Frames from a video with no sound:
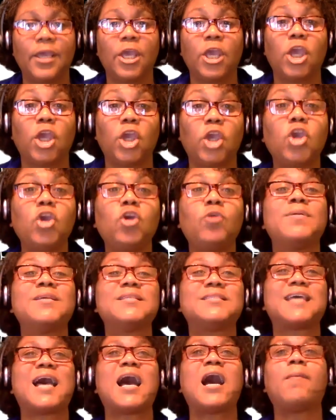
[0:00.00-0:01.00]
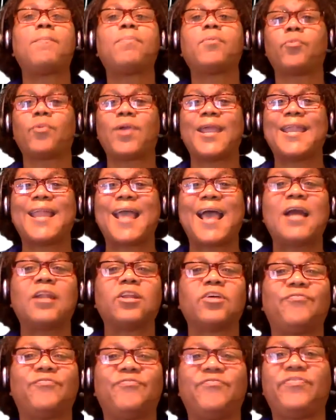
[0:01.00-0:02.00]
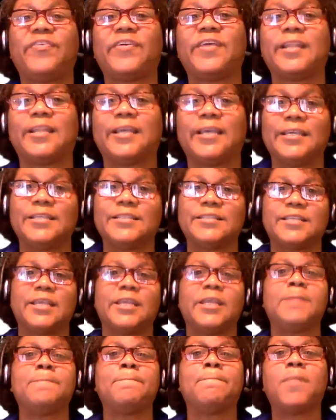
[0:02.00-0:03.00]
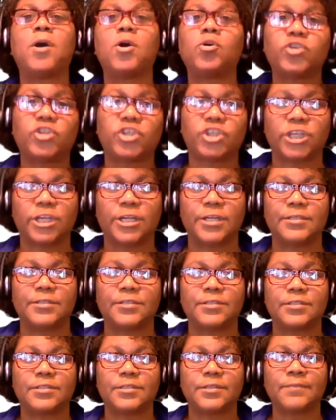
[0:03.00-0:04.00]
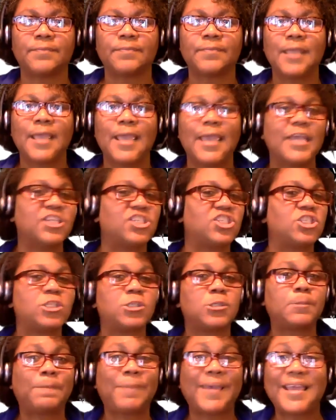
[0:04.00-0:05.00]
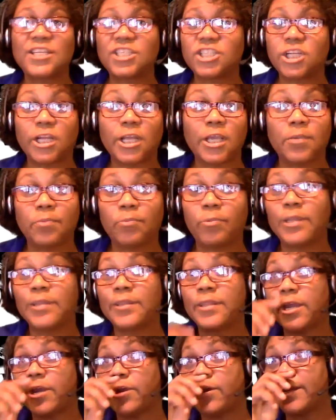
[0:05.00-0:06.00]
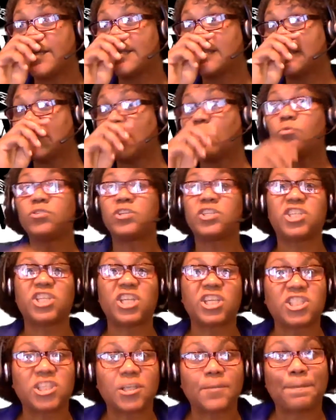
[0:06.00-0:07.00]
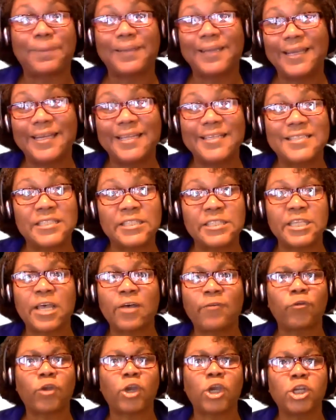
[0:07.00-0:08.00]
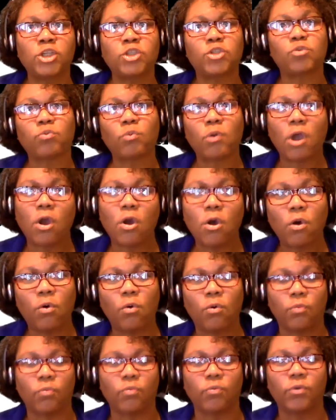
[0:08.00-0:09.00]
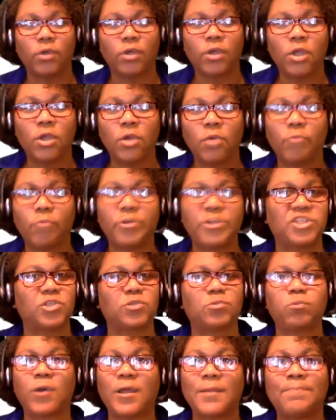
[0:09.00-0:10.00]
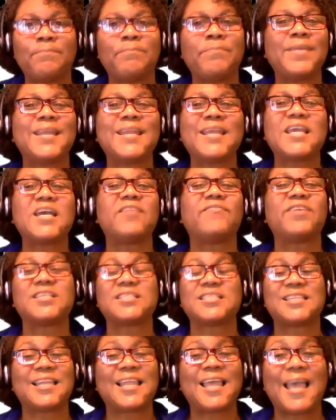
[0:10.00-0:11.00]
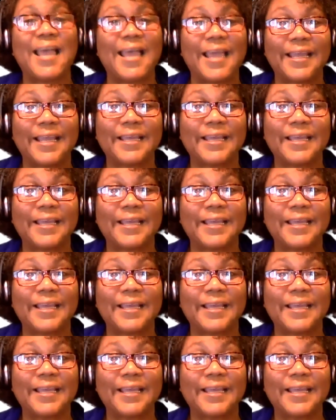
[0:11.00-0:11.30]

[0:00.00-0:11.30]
Humans operate out of feelings and emotions, especially when there is no discipline and self-control, which is what many of us lack.